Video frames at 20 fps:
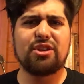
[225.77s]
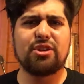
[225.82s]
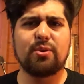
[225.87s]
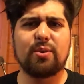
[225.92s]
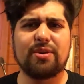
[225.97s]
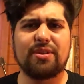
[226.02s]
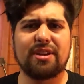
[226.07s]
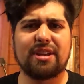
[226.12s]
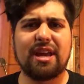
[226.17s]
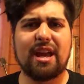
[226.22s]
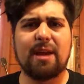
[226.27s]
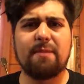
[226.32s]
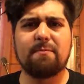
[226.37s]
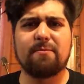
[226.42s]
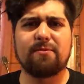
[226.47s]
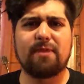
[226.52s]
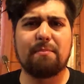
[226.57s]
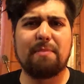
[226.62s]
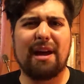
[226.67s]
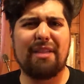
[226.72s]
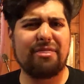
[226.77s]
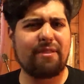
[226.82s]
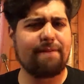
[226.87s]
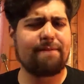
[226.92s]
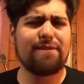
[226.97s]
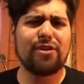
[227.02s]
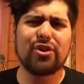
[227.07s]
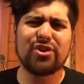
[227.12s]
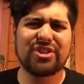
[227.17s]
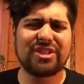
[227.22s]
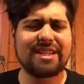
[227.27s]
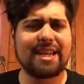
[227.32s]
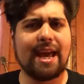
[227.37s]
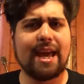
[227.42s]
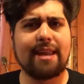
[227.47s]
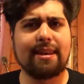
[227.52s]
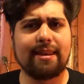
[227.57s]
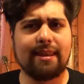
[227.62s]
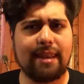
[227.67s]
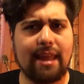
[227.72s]
do in the game for about the first
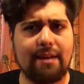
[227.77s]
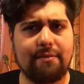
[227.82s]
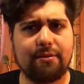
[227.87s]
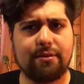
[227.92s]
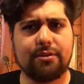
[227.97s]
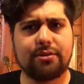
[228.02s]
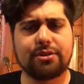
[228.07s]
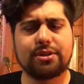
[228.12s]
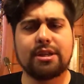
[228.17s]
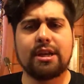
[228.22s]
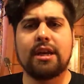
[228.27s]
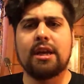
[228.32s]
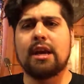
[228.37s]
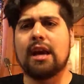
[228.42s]
10 levels.